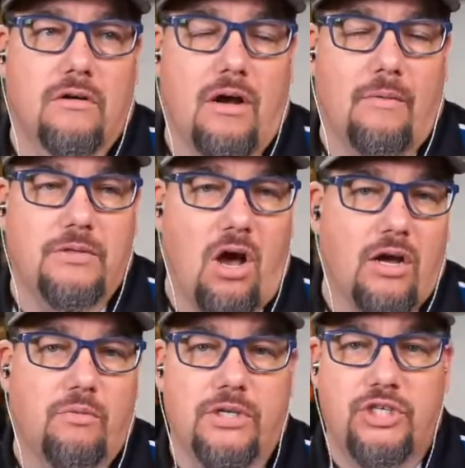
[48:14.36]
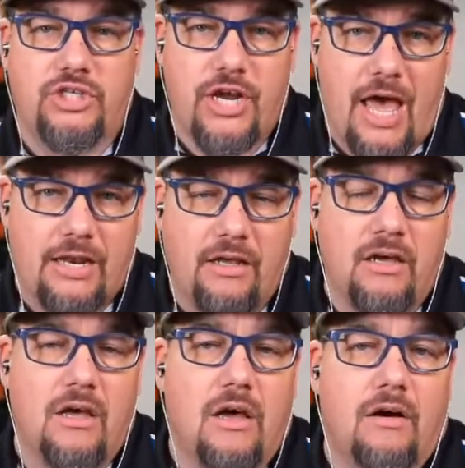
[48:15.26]
I'm talking with Jen
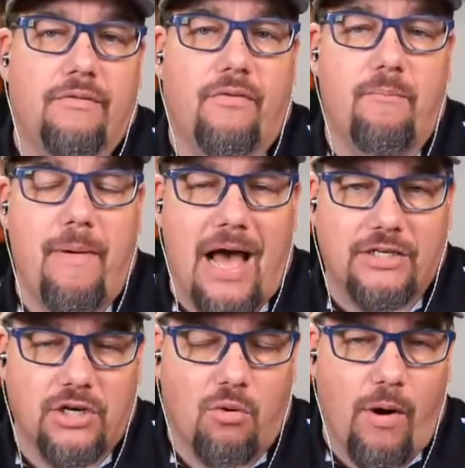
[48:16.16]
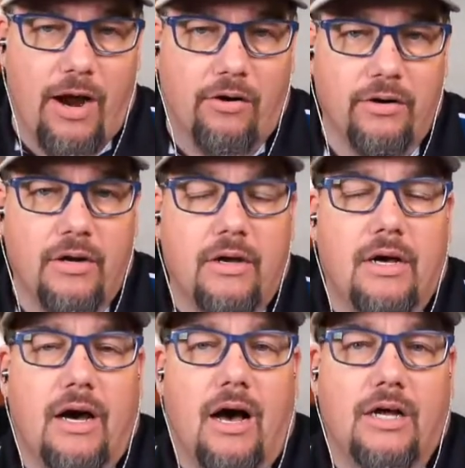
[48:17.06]
from Magicwear,
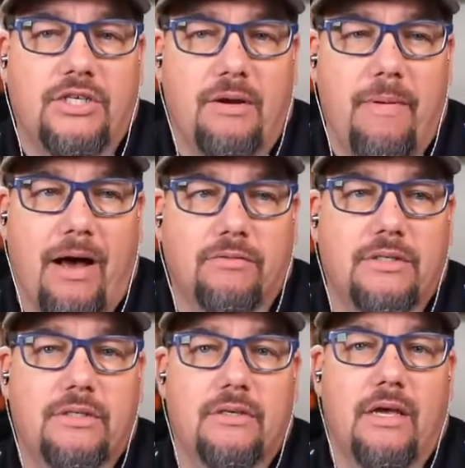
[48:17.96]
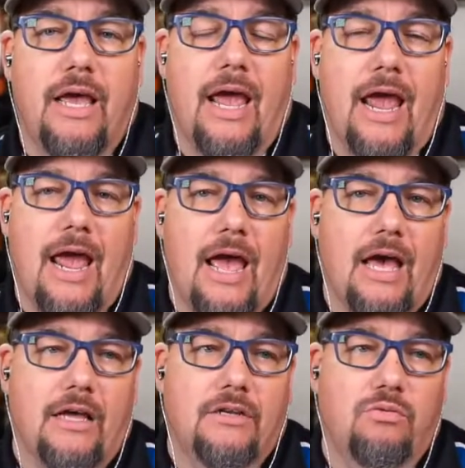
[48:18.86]
Jen Mounts,
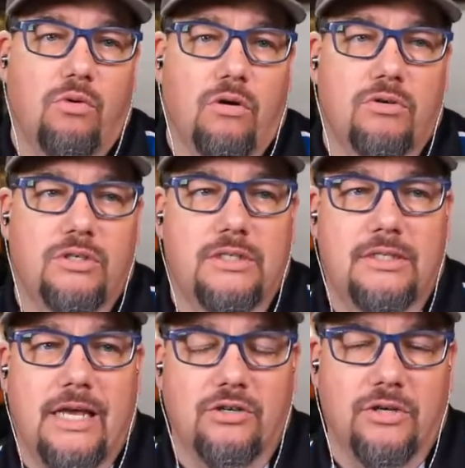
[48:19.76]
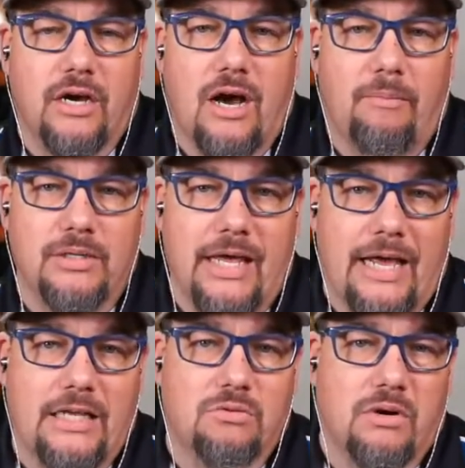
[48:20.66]
and we're scheduling a couple
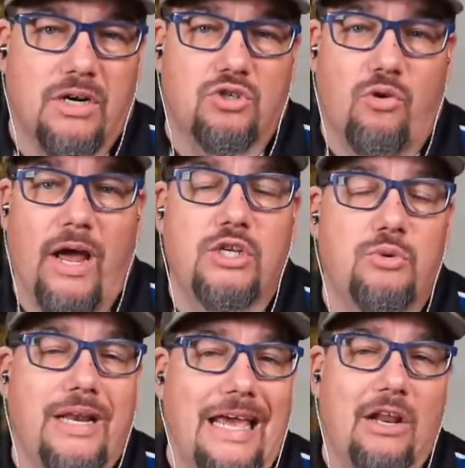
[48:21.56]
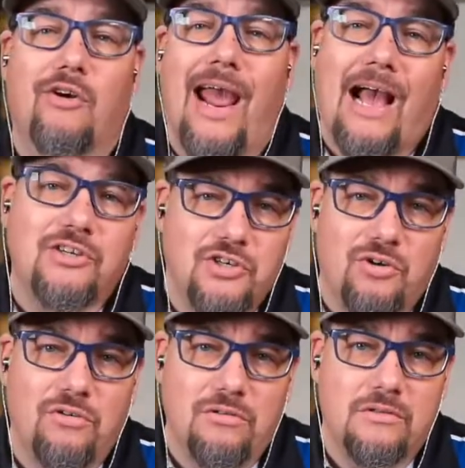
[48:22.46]
ladies. We're going to try and do an
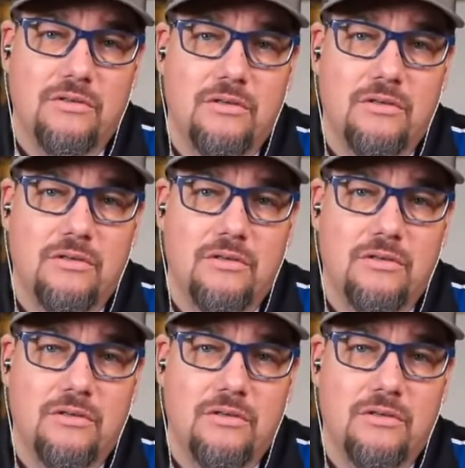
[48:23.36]
international.